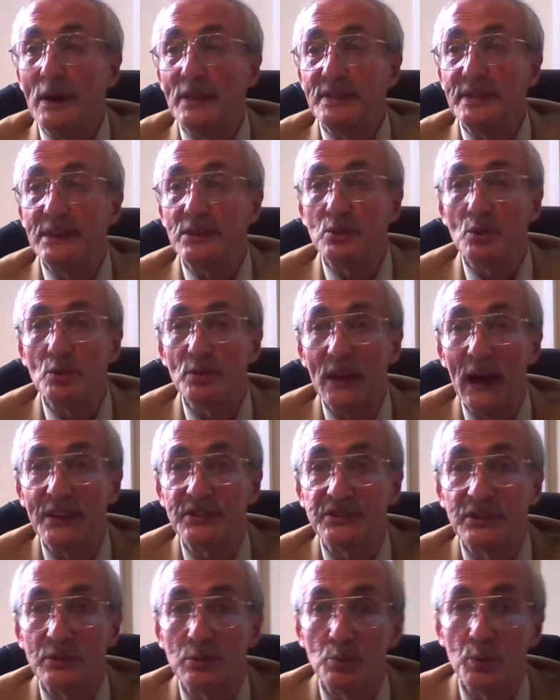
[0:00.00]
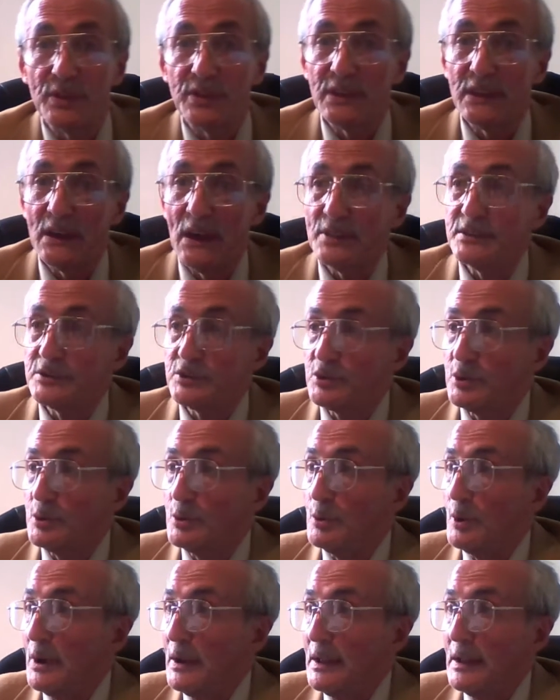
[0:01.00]
they united with the other
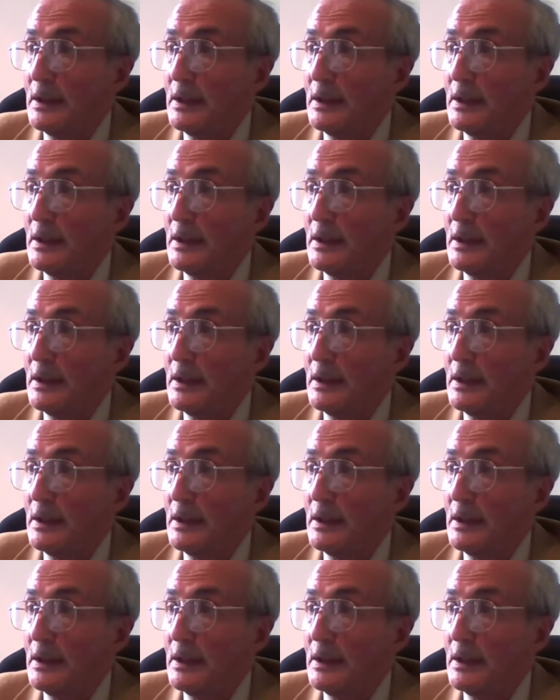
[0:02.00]
two